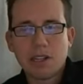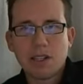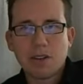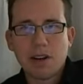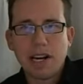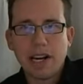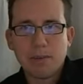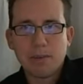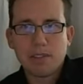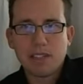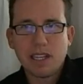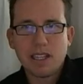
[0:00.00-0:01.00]
screen
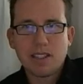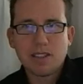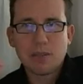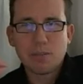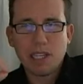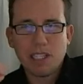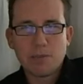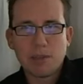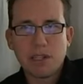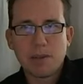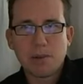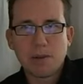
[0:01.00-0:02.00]
grabs and then
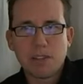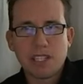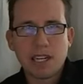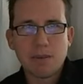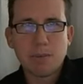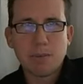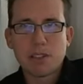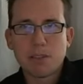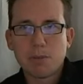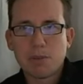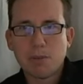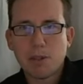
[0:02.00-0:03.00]
speeds them up over time and
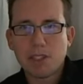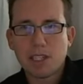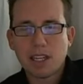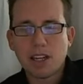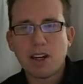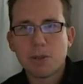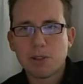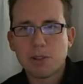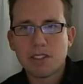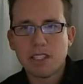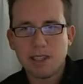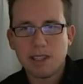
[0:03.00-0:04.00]
puts them to music. It
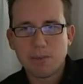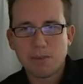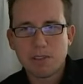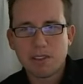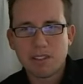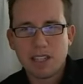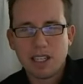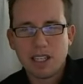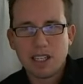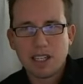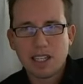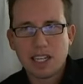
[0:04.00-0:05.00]
almost seems
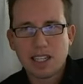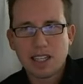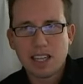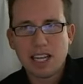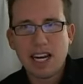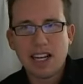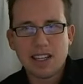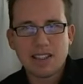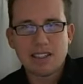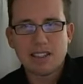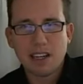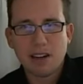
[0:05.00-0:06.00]
like that
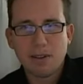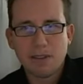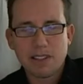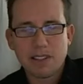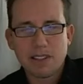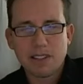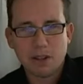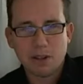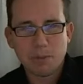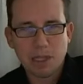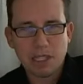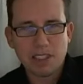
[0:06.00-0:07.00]
itself is its
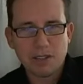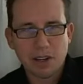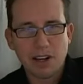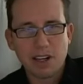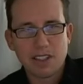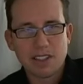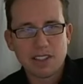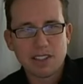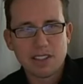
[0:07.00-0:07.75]
own piece of art.